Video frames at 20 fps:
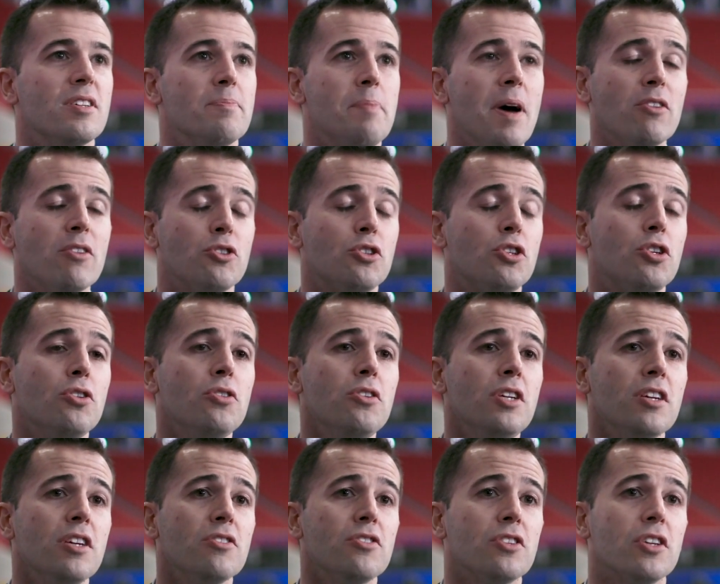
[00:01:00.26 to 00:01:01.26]
About two
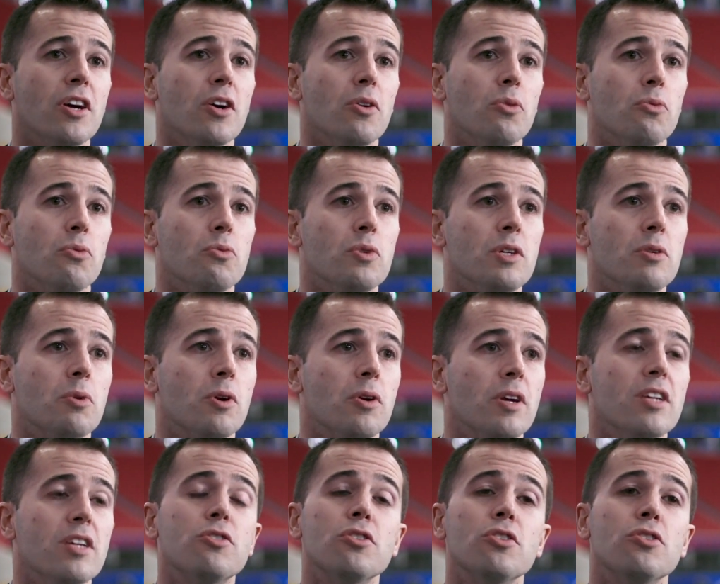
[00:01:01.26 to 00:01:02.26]
years ago, we
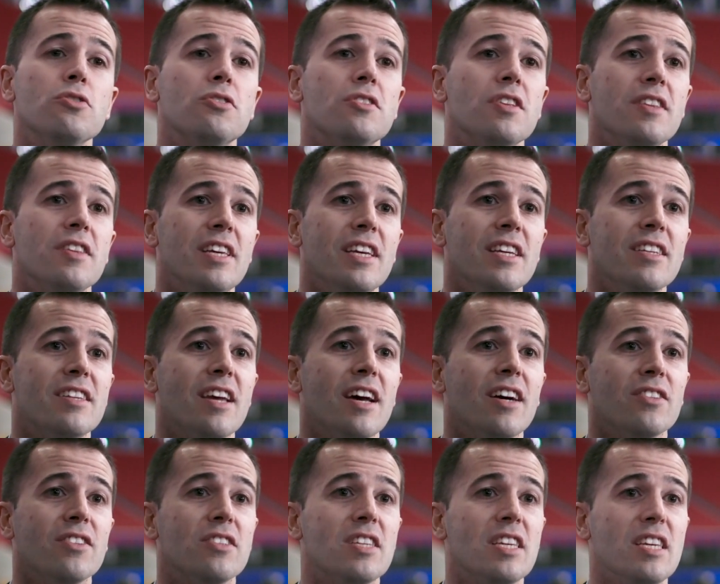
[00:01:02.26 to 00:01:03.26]
were introduced to the
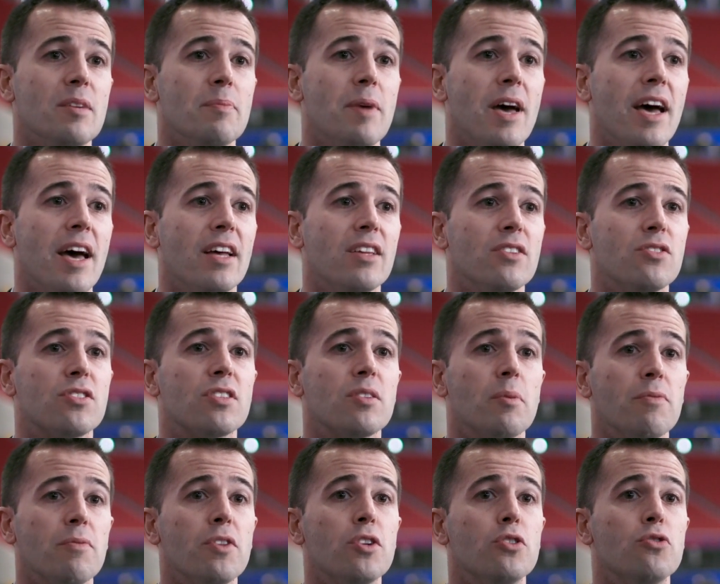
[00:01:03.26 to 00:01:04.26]
Intel team as
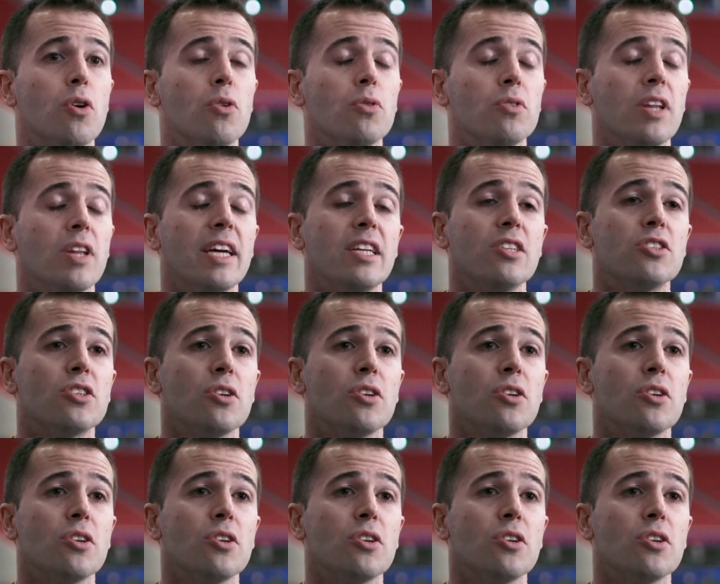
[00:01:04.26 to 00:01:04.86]
some of the drone light